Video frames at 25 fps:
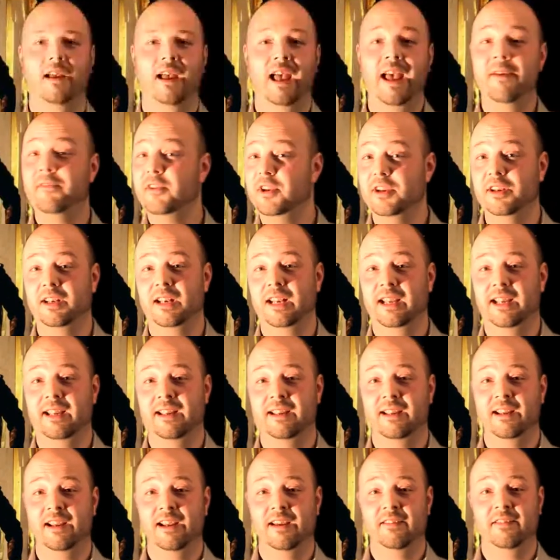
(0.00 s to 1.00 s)

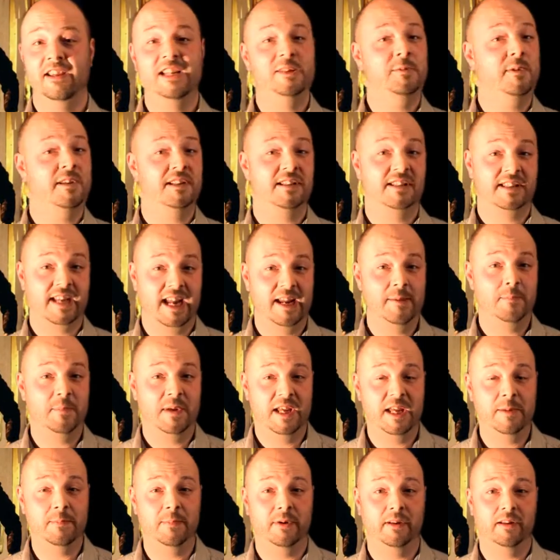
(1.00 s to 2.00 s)
Evidently, these were the same
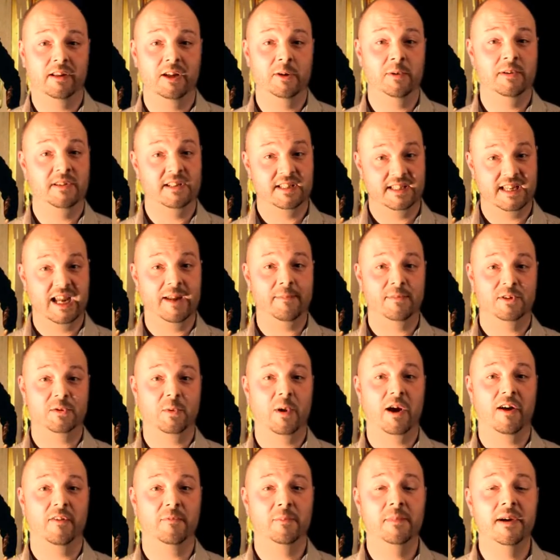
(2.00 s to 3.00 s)
people who in the same
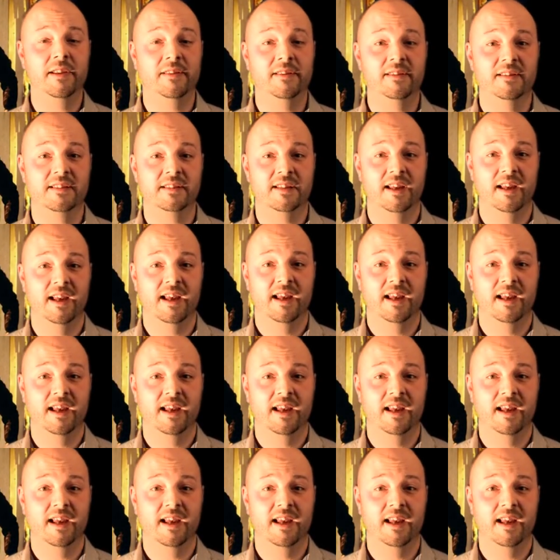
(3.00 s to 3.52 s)
12 months